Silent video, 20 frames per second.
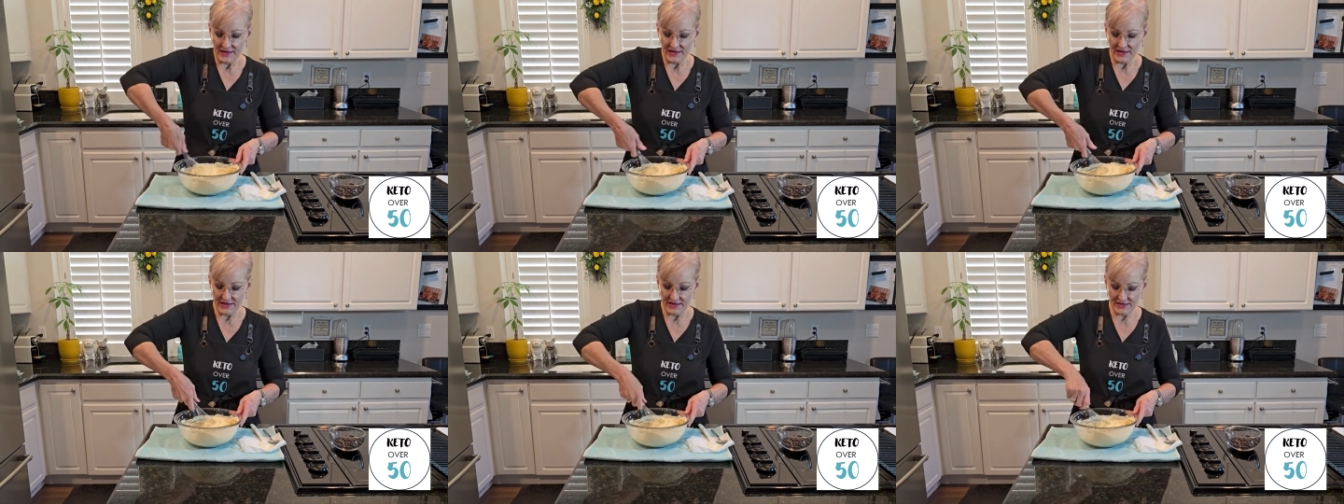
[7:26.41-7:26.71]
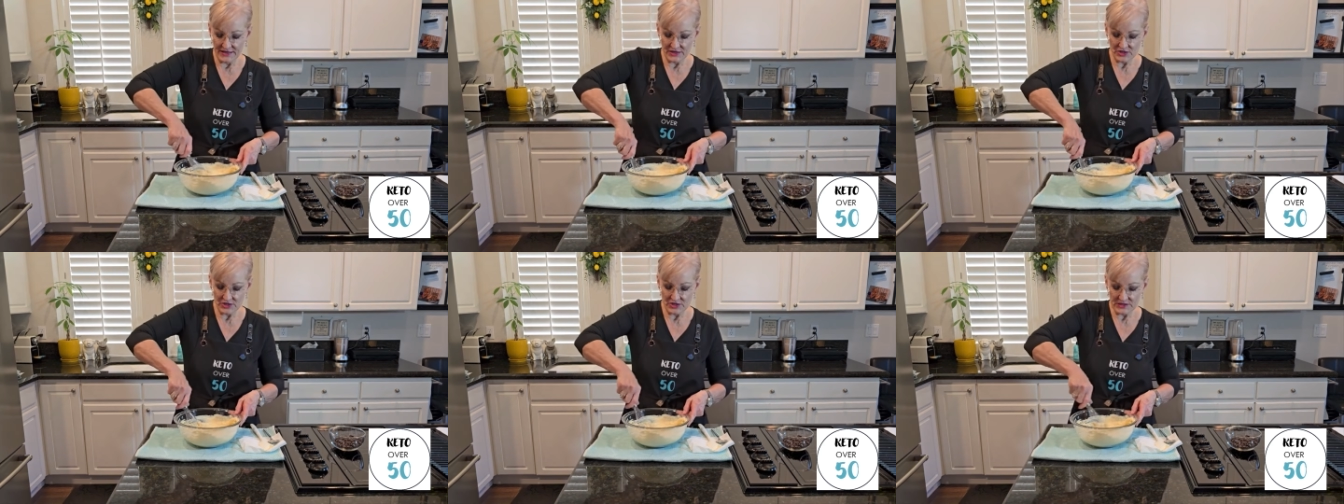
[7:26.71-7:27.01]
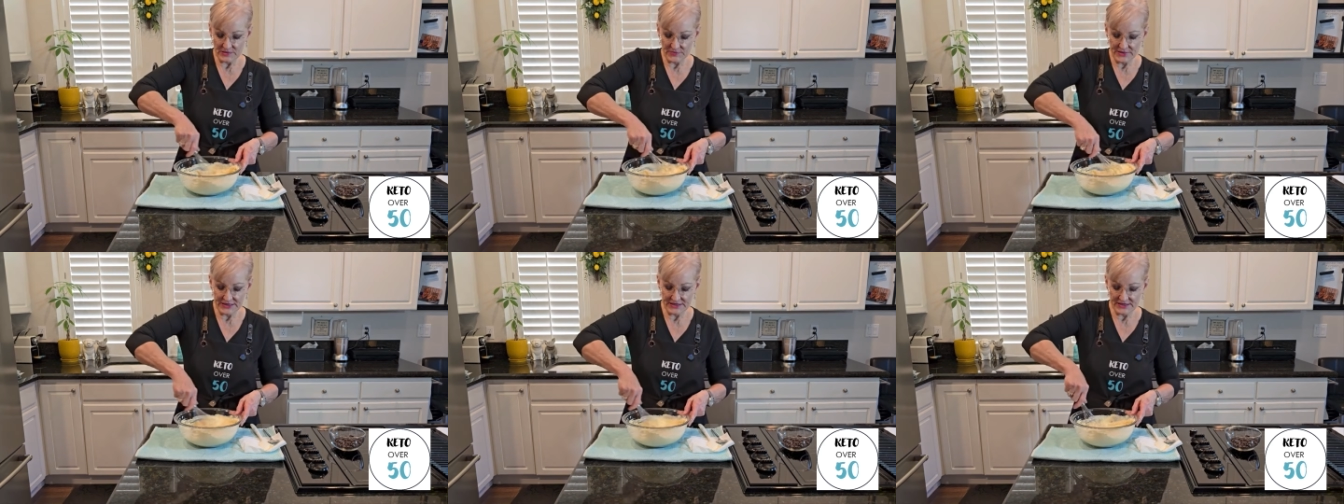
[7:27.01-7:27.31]
and it
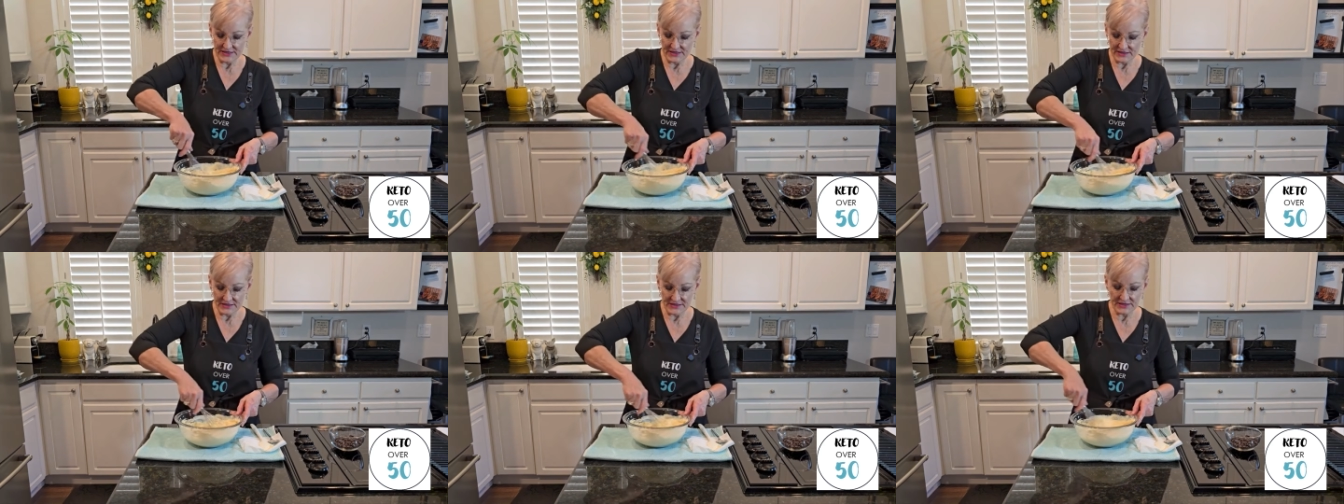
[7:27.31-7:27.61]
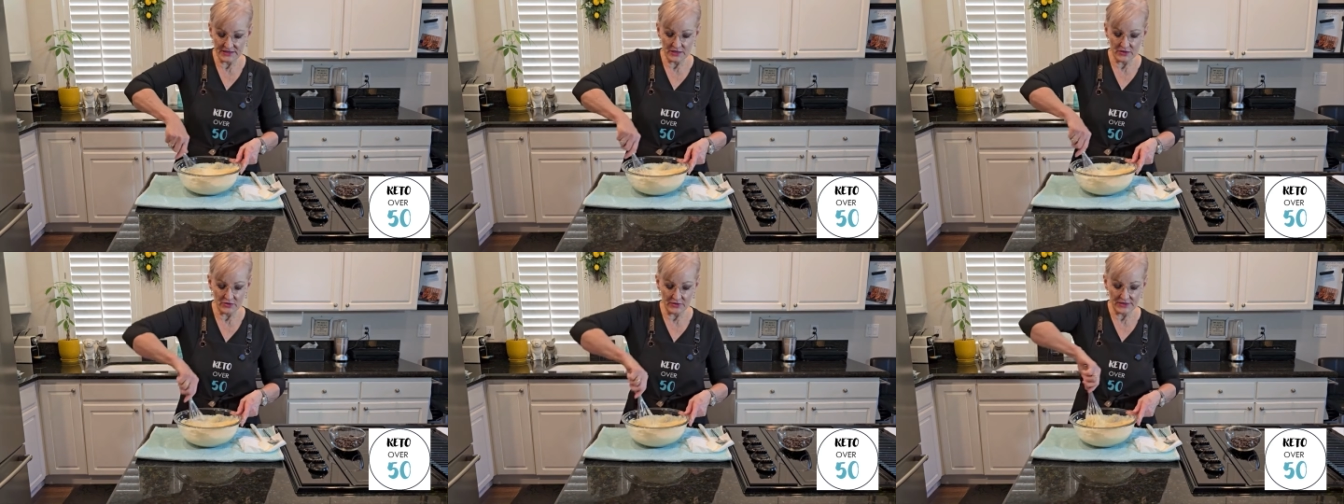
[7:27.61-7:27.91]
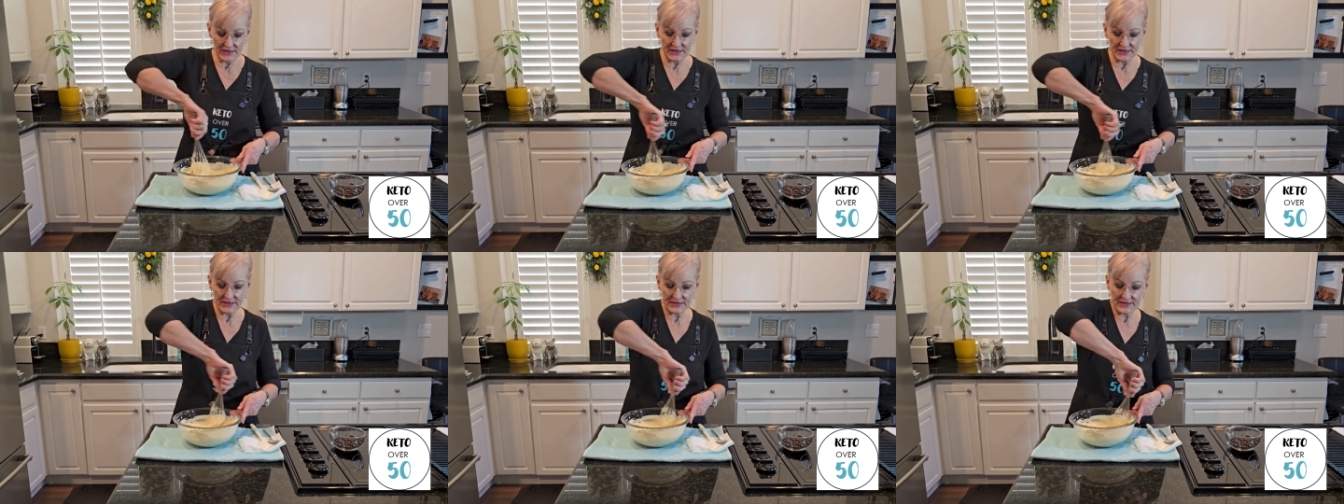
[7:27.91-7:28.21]
just makes it so
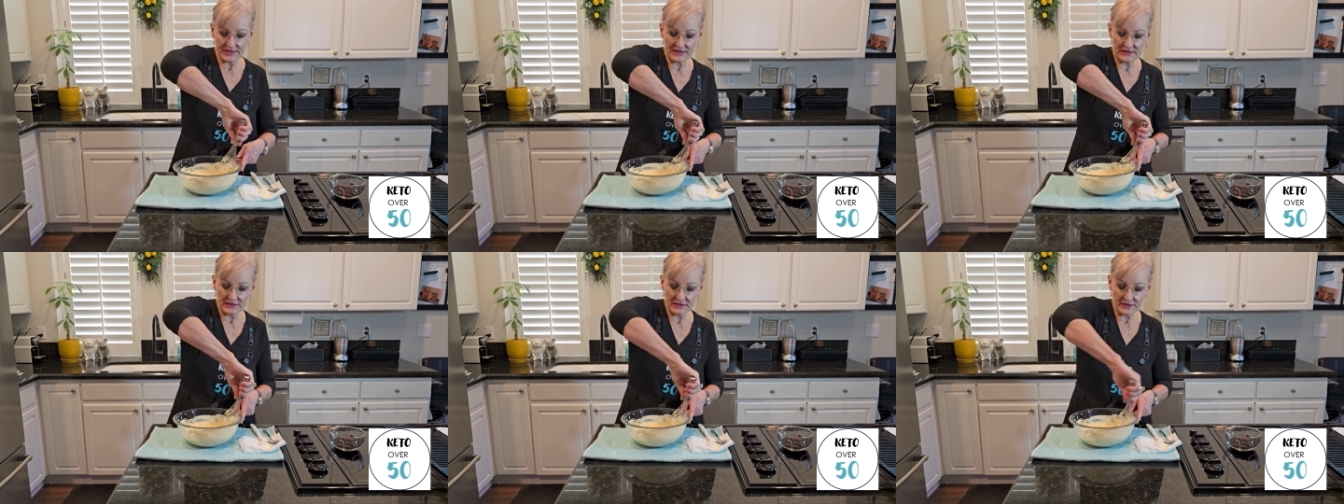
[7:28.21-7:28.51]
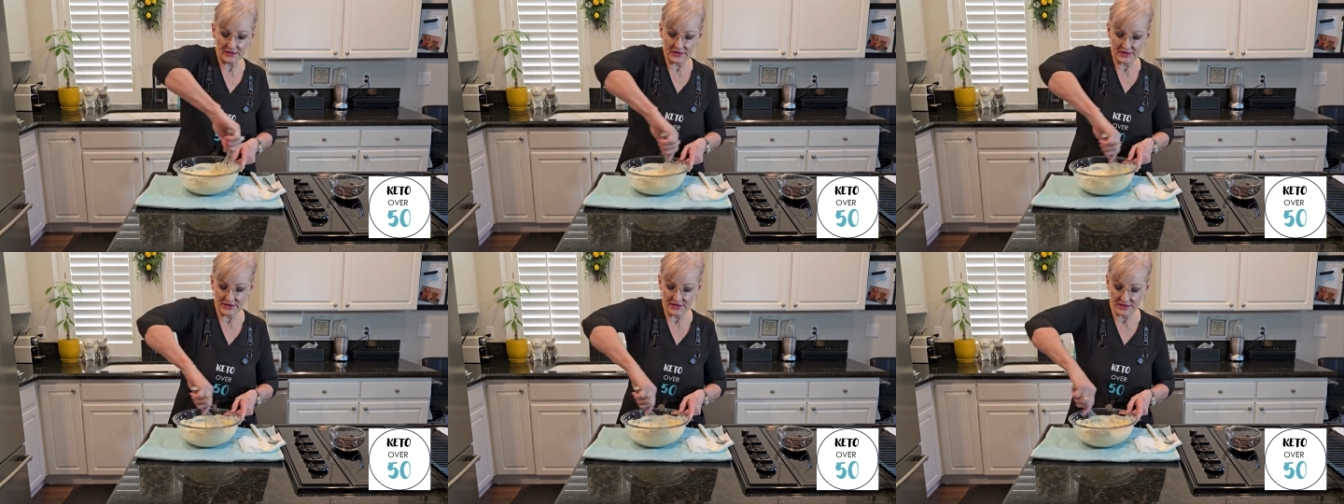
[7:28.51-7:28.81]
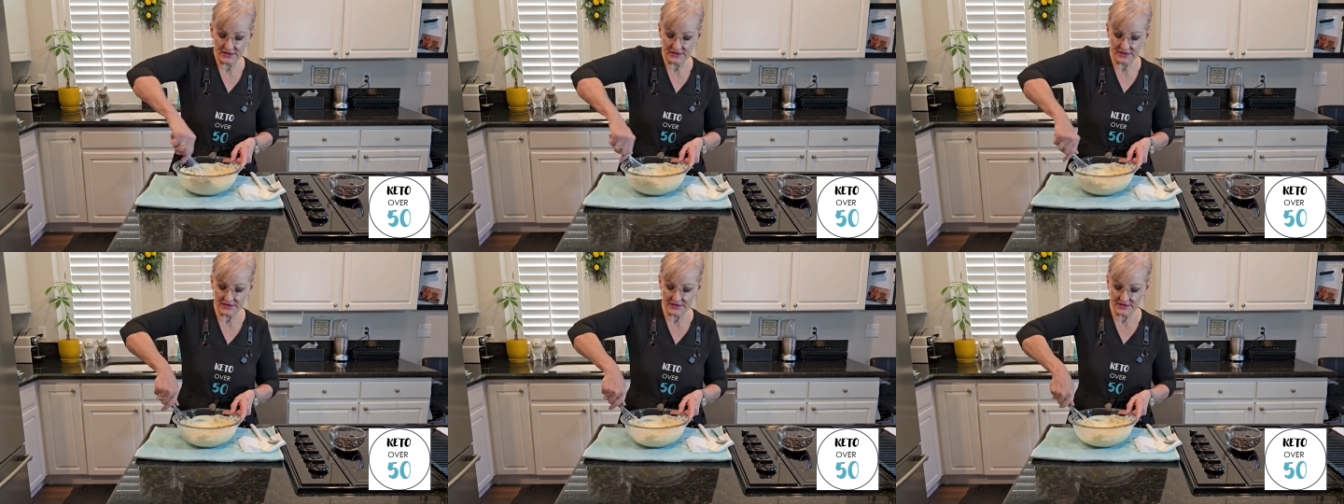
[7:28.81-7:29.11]
easy. Look at
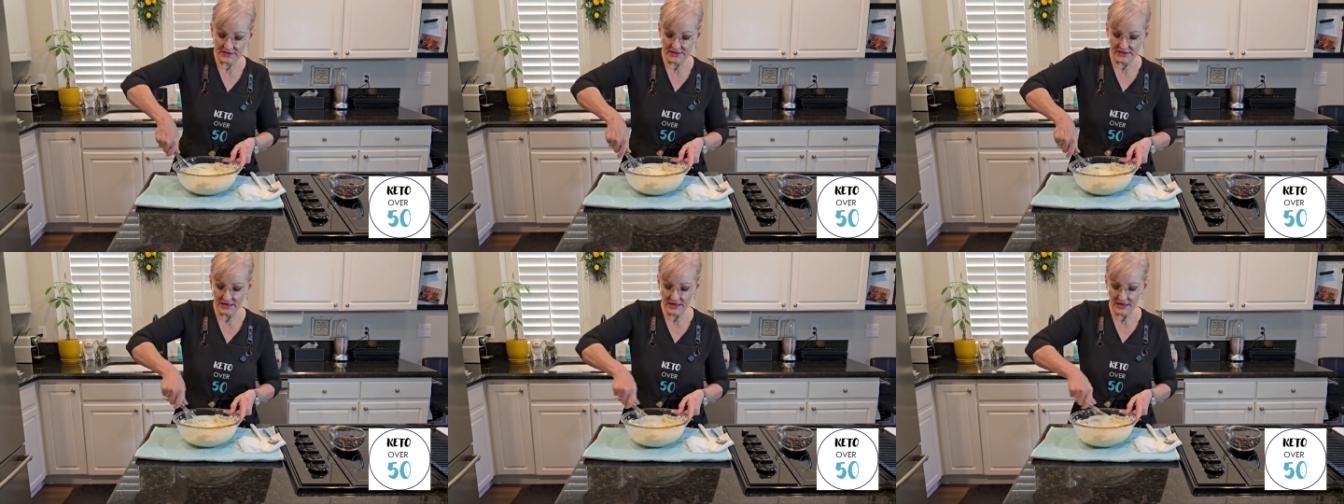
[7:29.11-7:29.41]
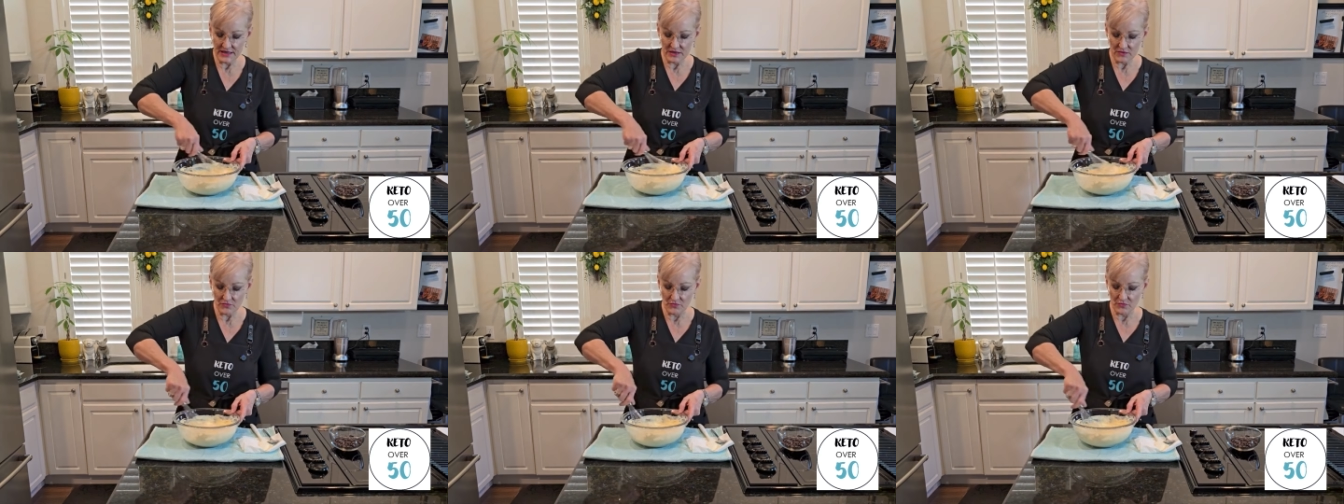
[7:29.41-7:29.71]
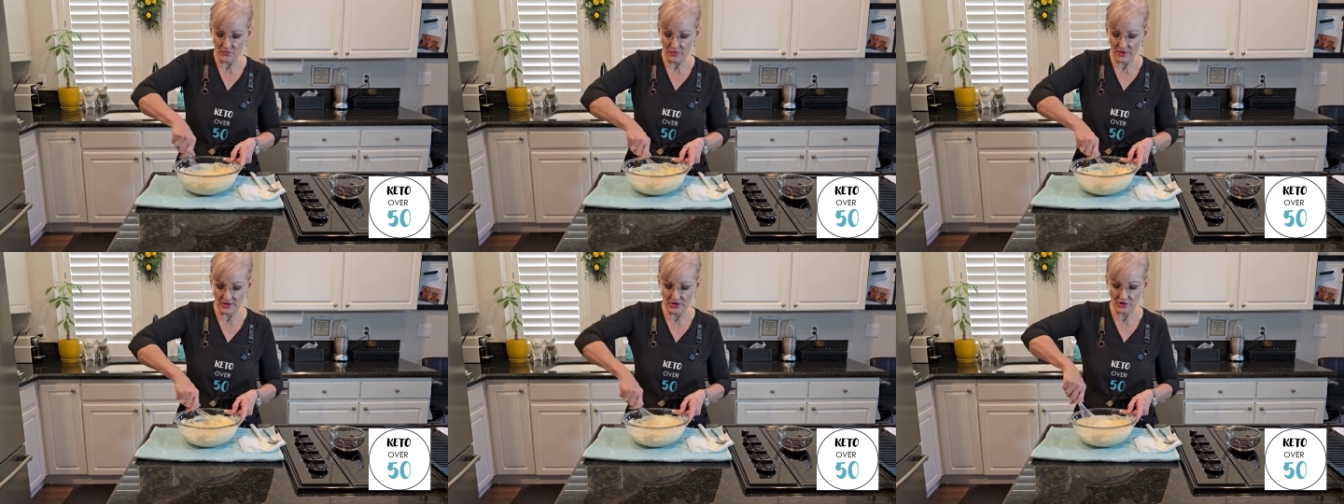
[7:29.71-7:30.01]
this. How
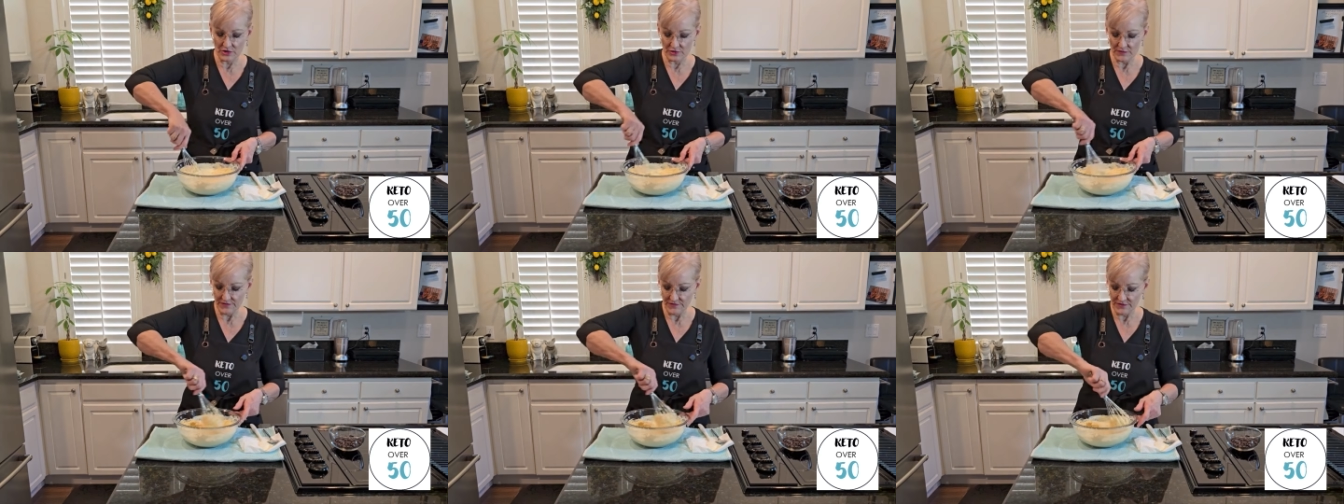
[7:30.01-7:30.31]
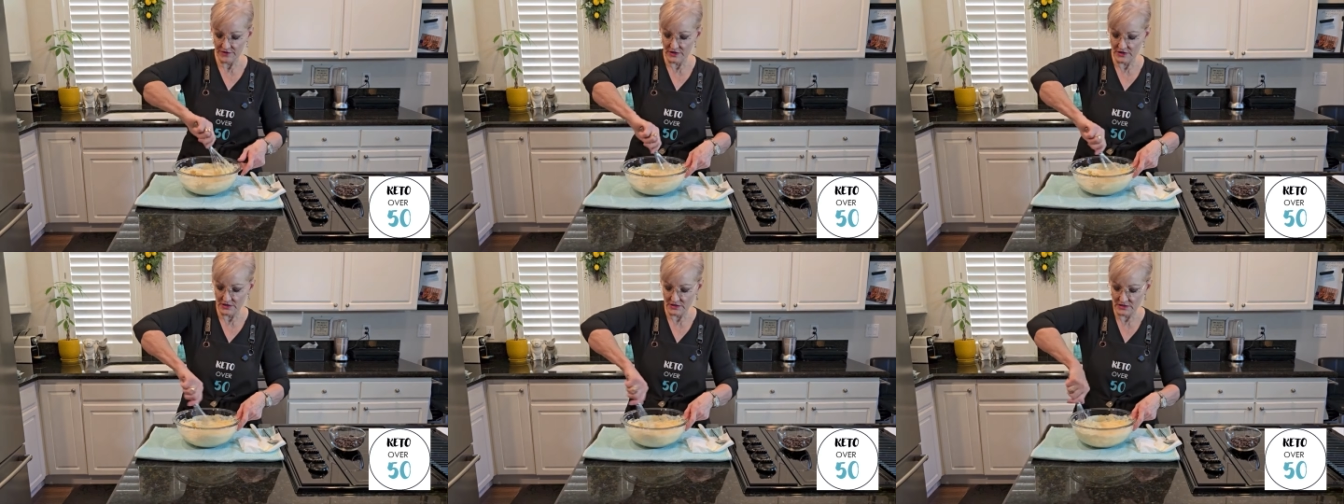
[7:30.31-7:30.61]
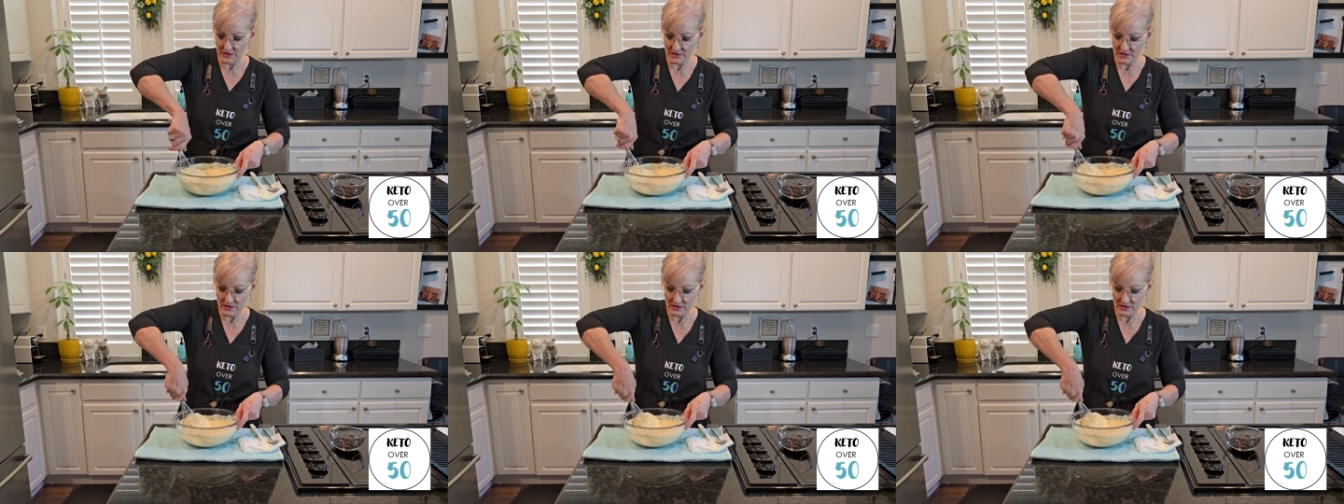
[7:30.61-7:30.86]
wonderful.